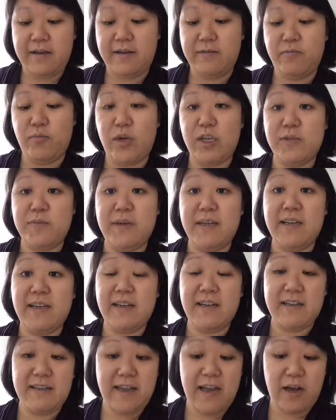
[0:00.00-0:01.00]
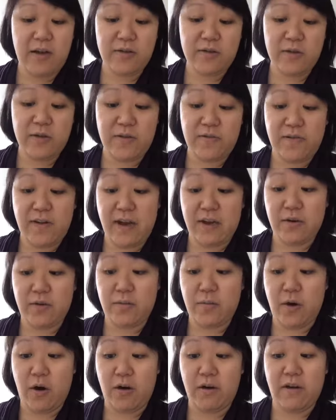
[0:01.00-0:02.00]
Brings me now to the final
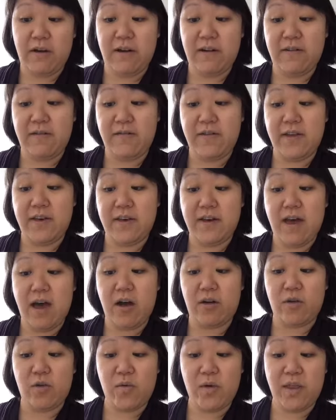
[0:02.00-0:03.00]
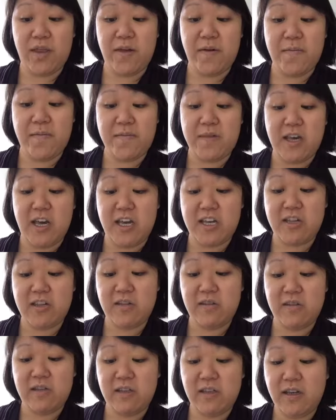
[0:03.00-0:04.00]
part of the algorithm
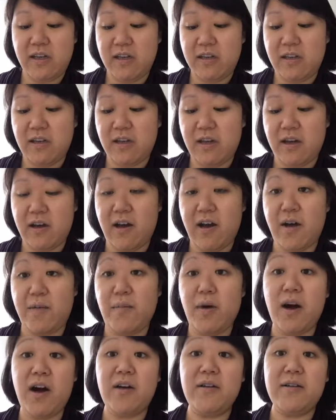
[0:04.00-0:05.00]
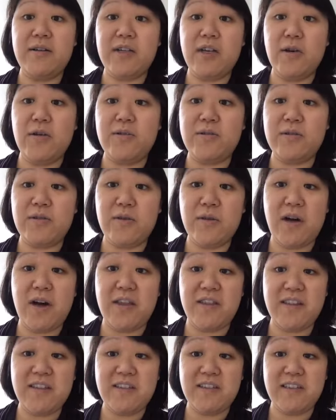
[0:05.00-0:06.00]
changes. Goes to
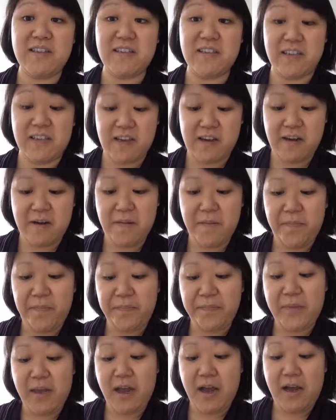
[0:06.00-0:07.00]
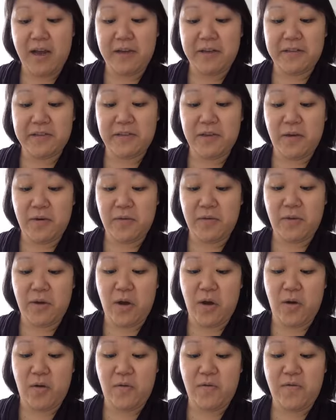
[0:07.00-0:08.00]
authenticity. So, you
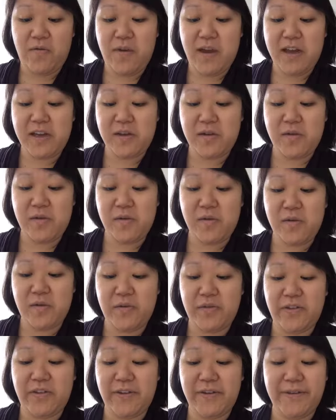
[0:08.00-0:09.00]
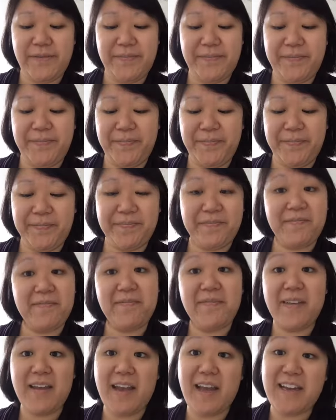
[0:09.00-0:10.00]
know, fake news,
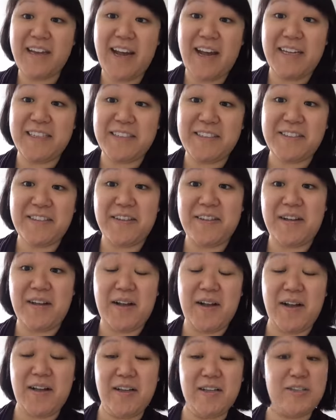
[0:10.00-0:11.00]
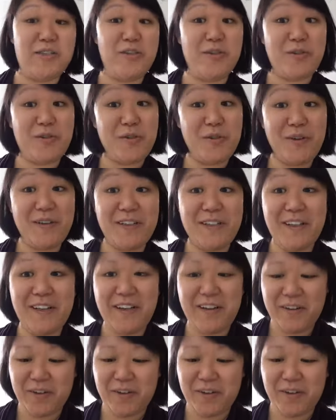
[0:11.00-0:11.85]
it's destroyed a lot of